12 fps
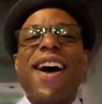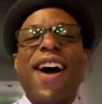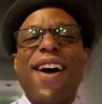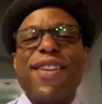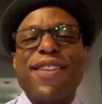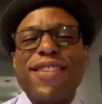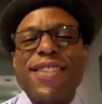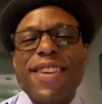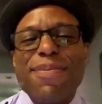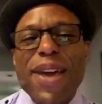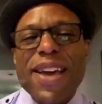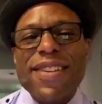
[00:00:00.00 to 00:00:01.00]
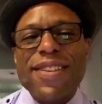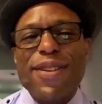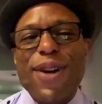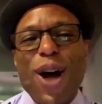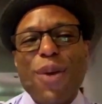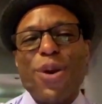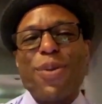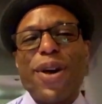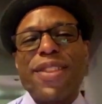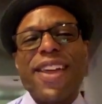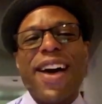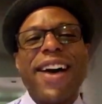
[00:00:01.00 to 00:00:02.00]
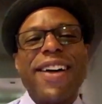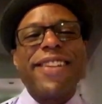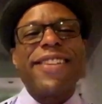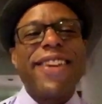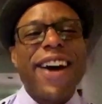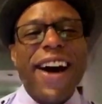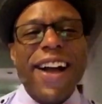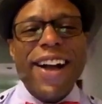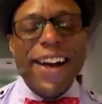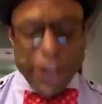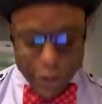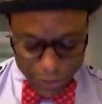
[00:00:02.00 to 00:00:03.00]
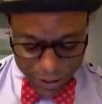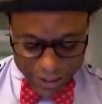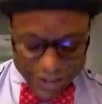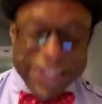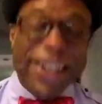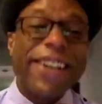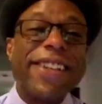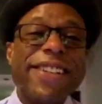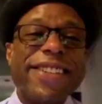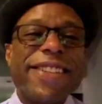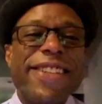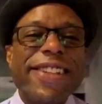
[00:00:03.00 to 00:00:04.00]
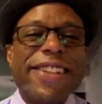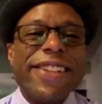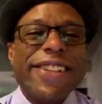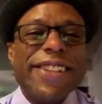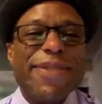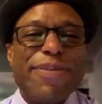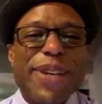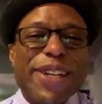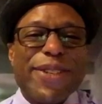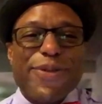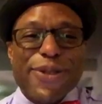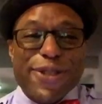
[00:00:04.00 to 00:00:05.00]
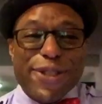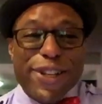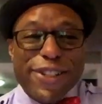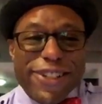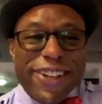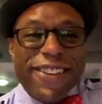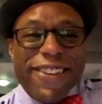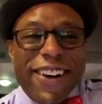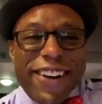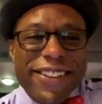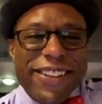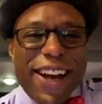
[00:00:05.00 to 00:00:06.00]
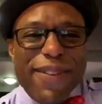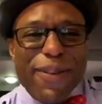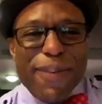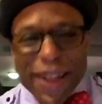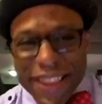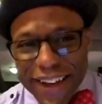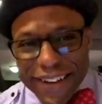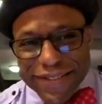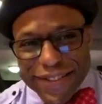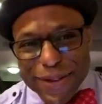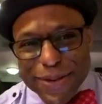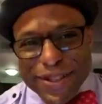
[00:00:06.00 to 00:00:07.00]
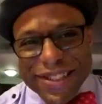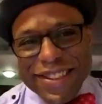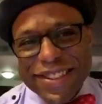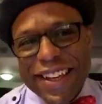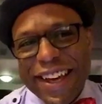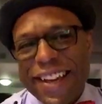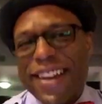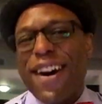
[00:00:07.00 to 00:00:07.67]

I'll make a little comment about that. I kind of don't like silence because for such a long time of my life, there was this like